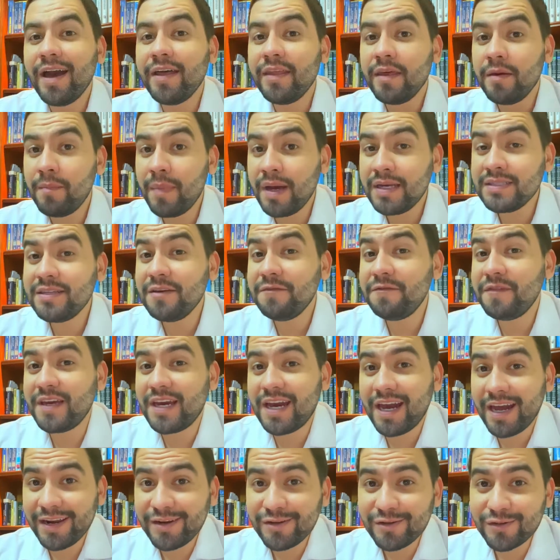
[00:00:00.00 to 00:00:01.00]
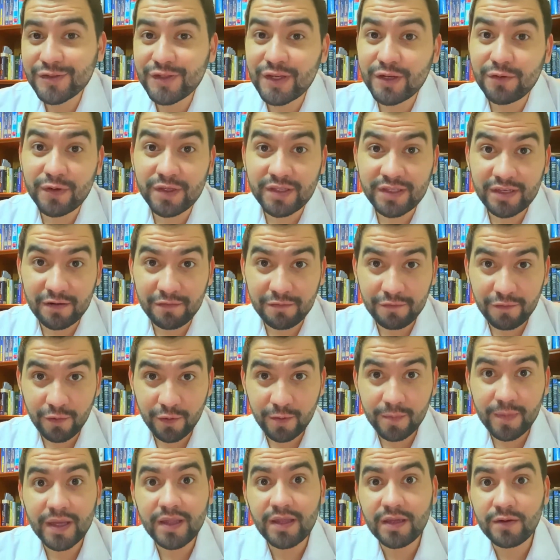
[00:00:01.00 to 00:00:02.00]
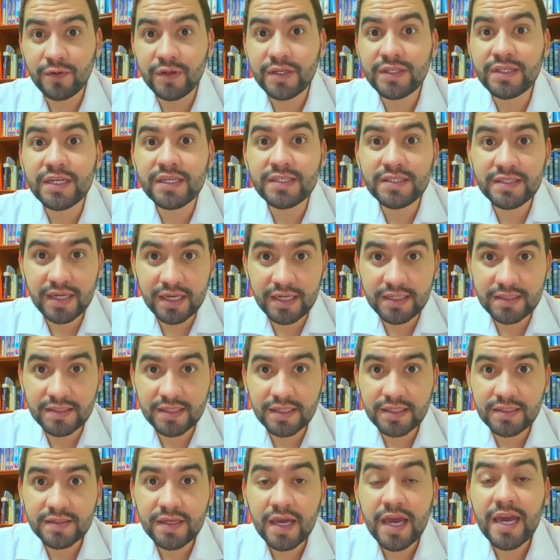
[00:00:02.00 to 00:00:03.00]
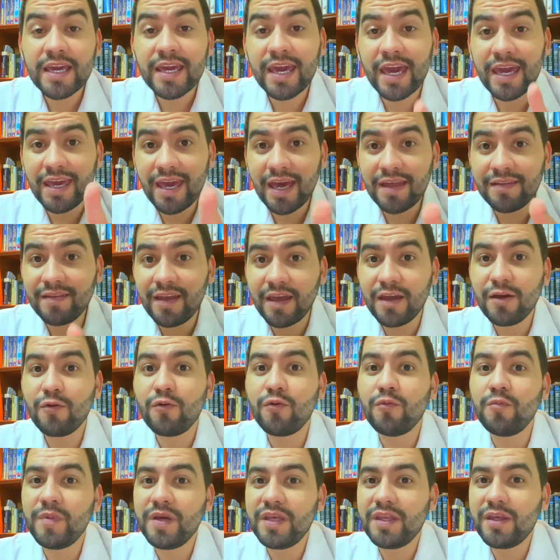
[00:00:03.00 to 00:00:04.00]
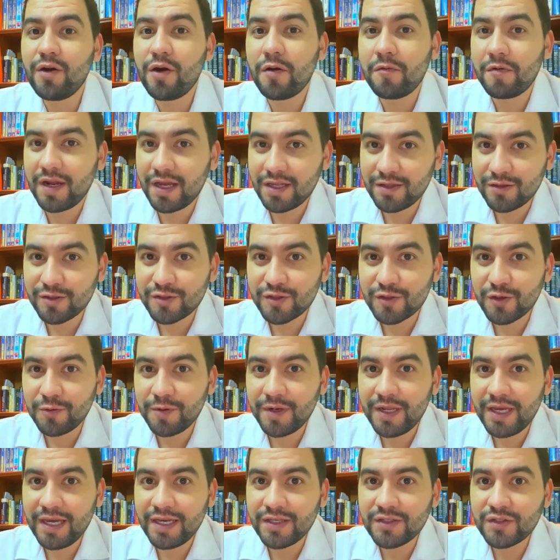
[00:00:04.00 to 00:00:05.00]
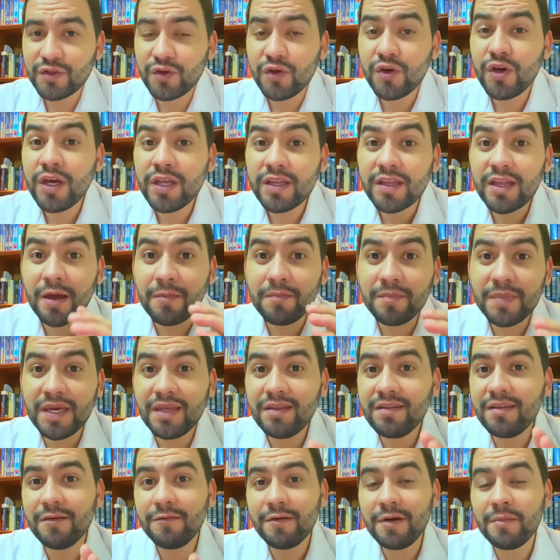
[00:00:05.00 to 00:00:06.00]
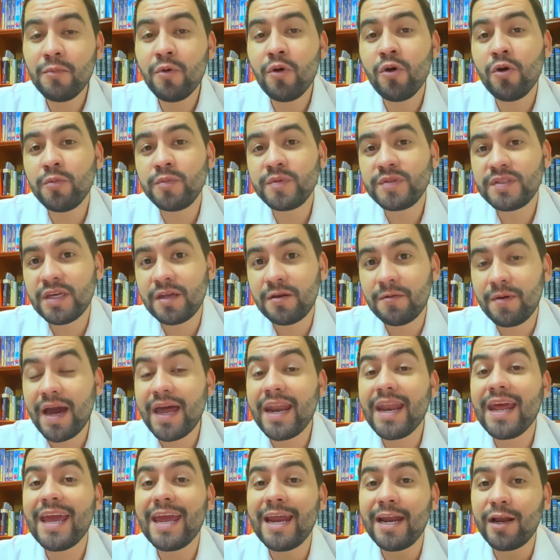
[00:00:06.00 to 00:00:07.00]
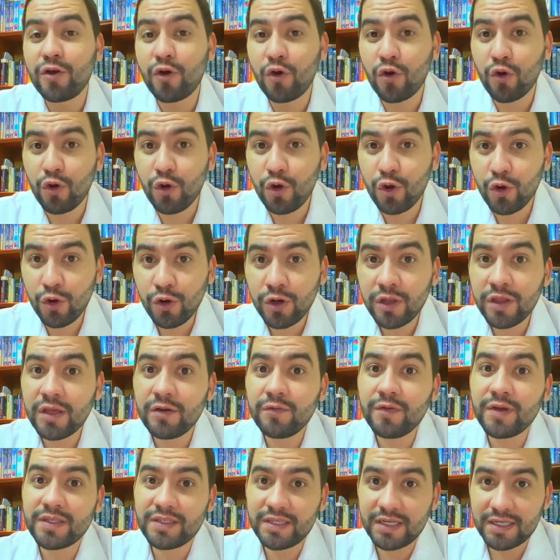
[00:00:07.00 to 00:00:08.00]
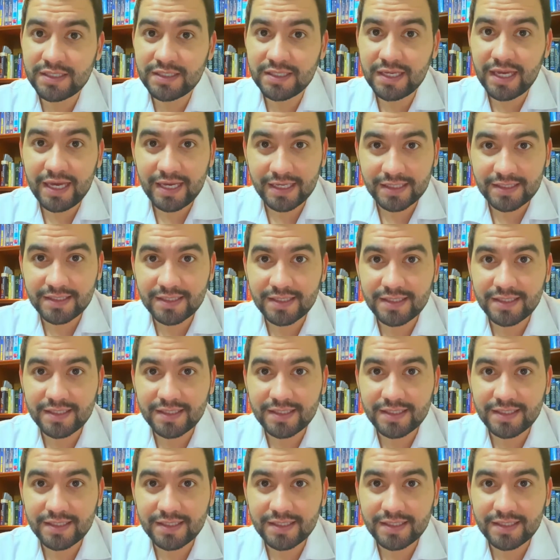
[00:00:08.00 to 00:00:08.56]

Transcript: In addition to paying attention to the shape of our stool, which I already have a video talking about, we should also observe the color of our stool.